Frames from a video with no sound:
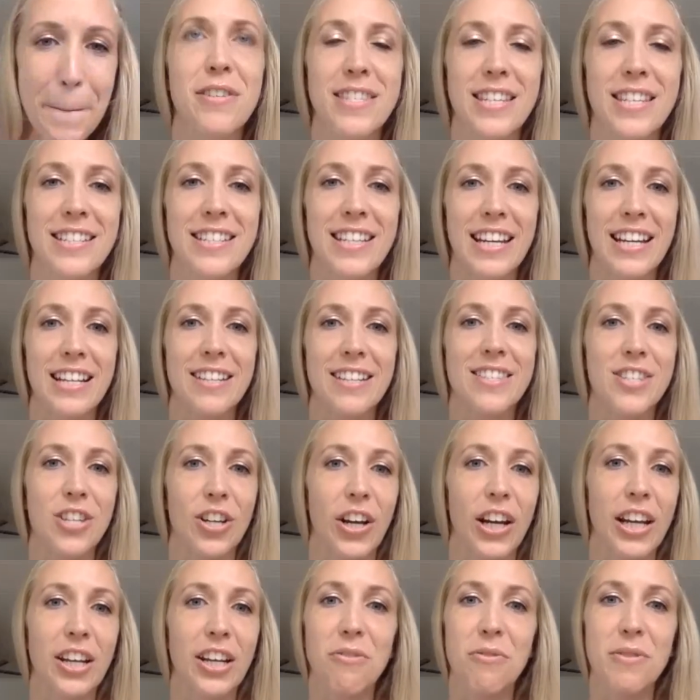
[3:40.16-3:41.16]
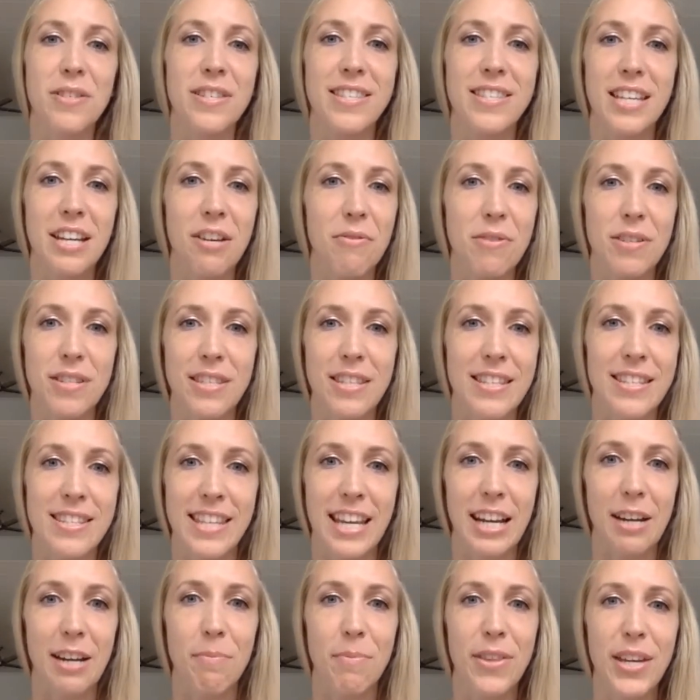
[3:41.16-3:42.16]
I was a dancer and it was the
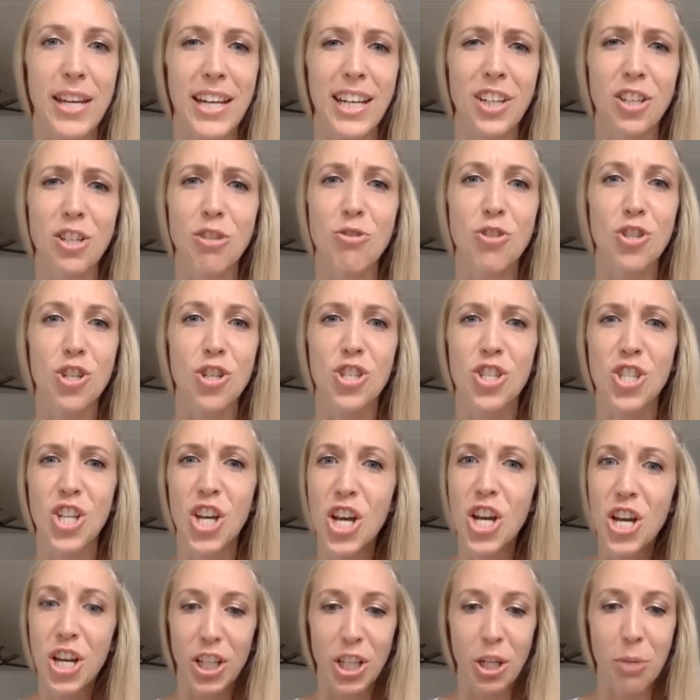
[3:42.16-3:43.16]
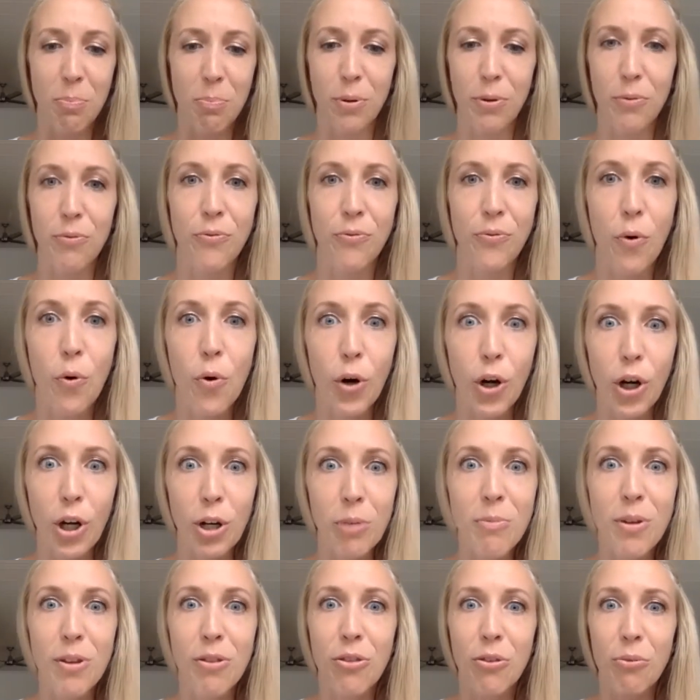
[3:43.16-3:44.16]
same thing. Right. You
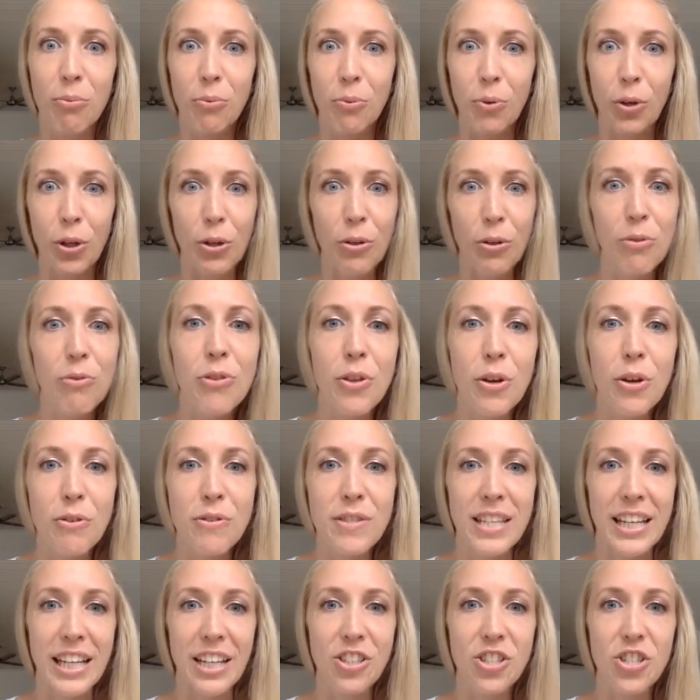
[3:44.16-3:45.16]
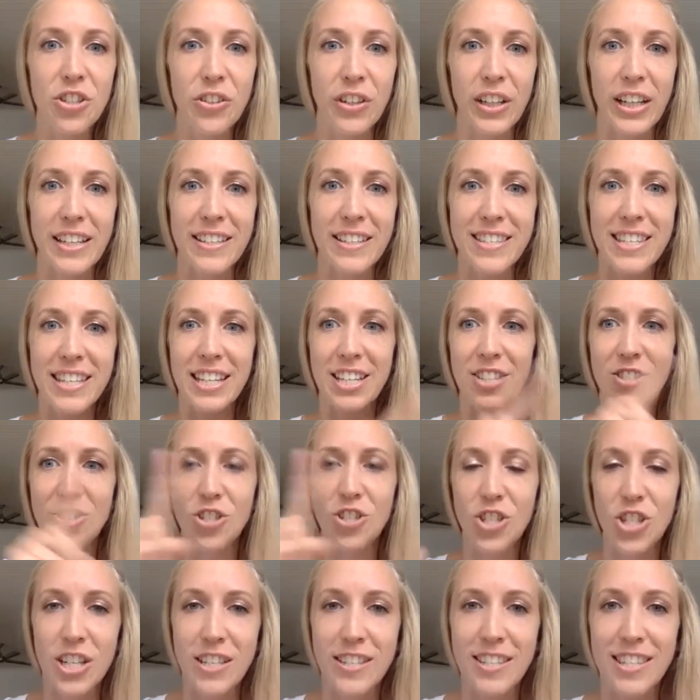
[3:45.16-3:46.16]
perform through those injuries and
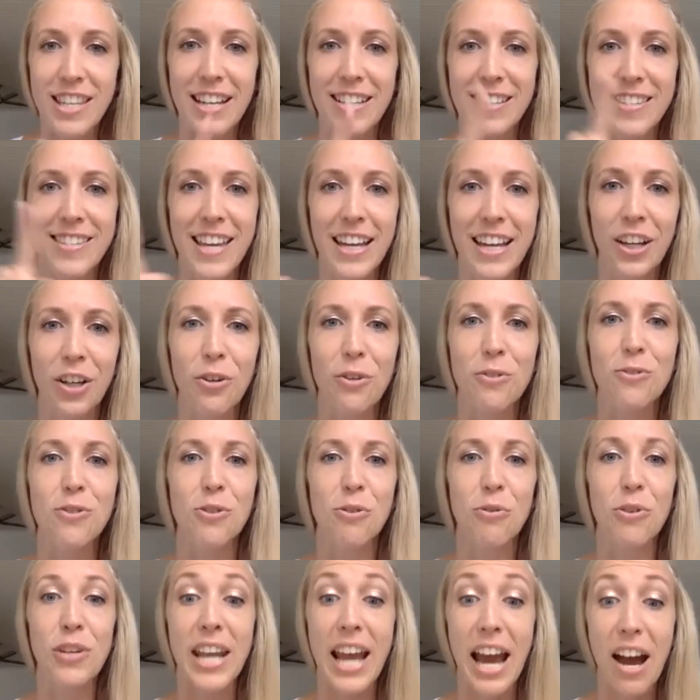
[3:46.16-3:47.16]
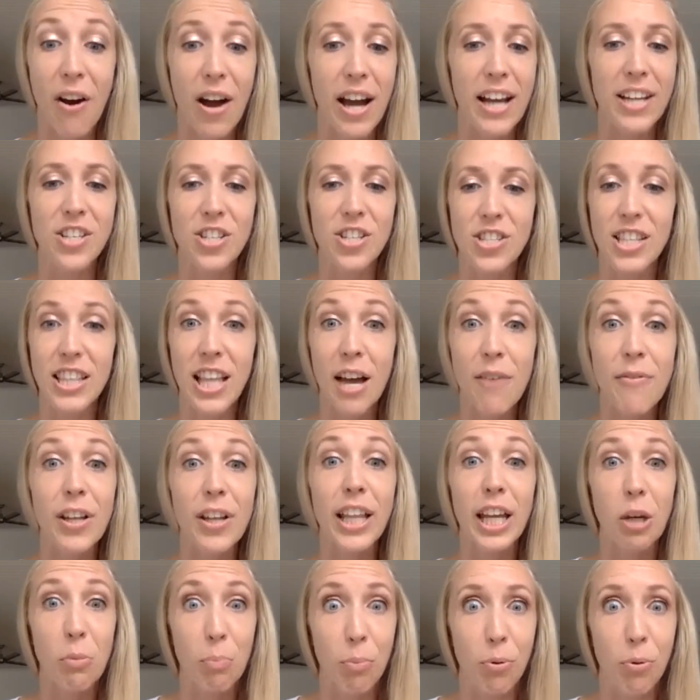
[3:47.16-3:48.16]
it's just that cycle. So now I just love it,
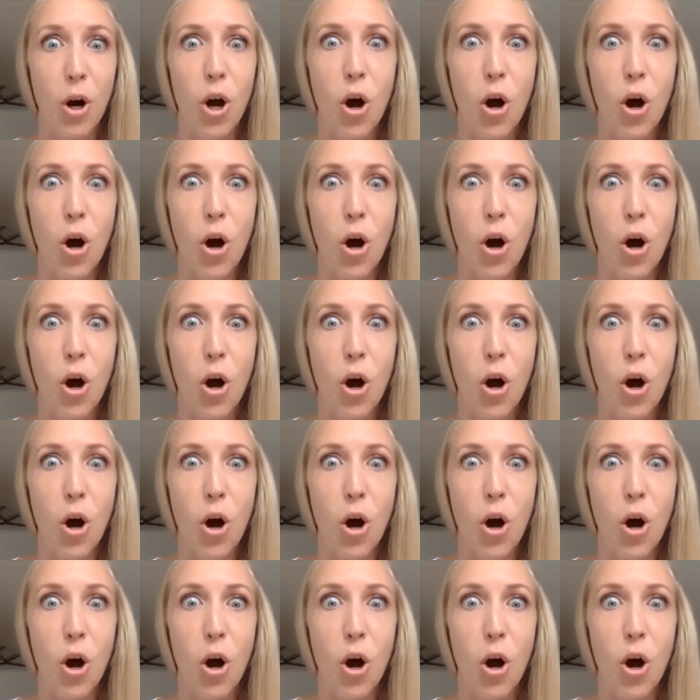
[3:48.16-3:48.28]
like